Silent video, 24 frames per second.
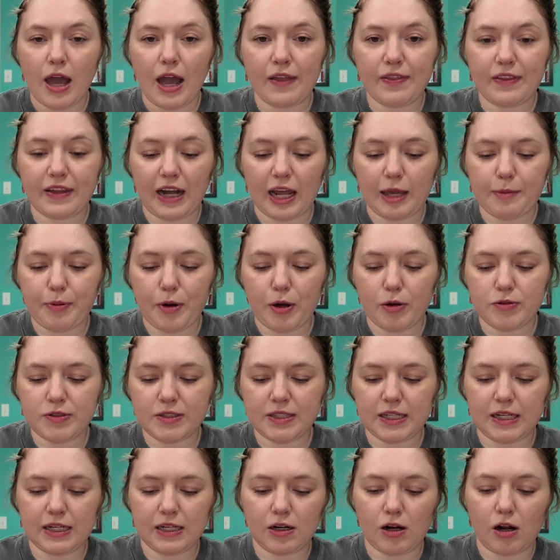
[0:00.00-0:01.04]
and then I
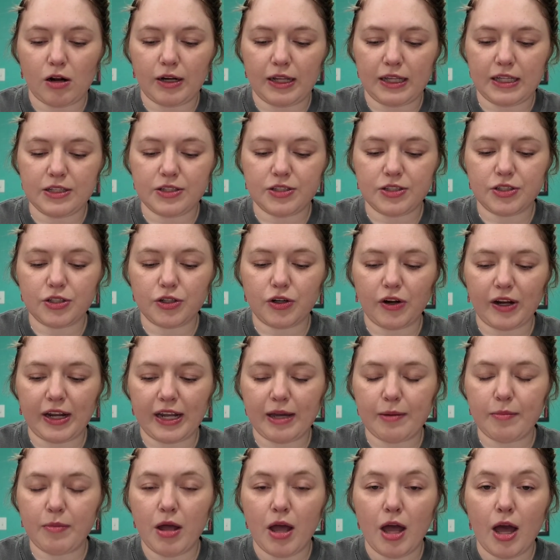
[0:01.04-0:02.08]
posted it on
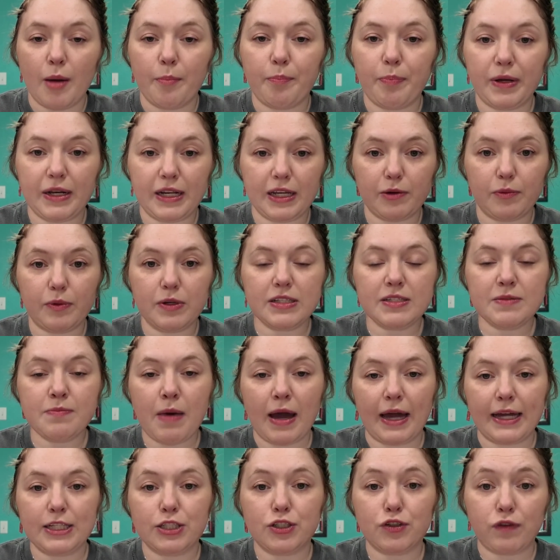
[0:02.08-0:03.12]
Instagram, but it was
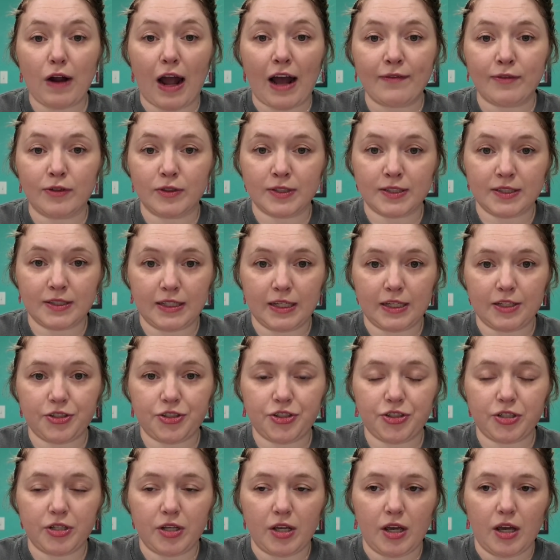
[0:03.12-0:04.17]
my travel
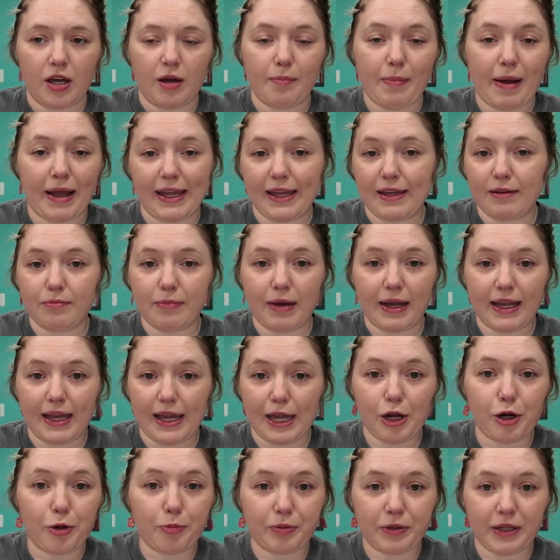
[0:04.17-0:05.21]
stitch, my
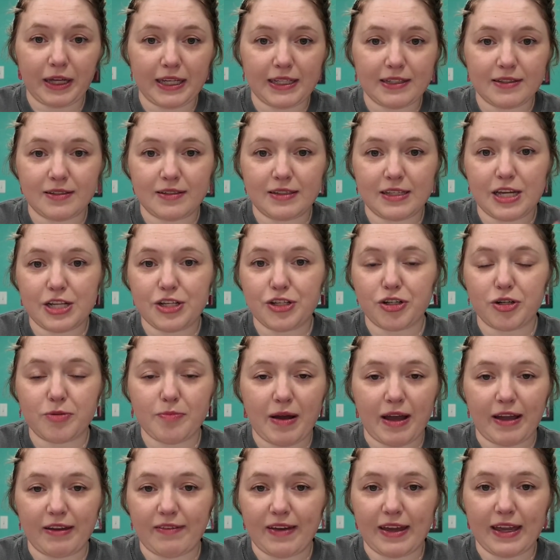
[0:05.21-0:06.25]
airplane stitch or
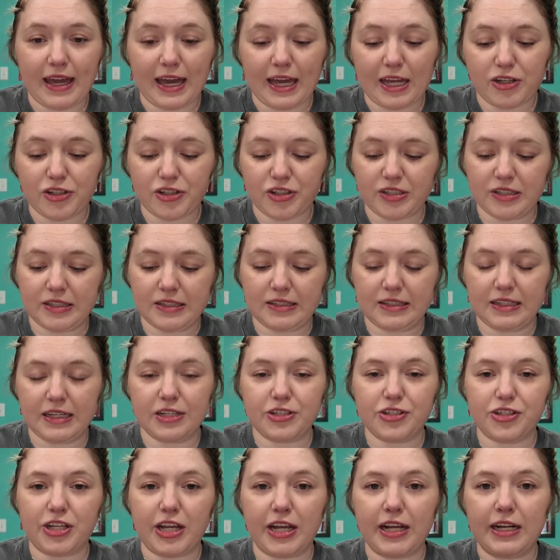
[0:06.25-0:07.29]
my vacation stitch,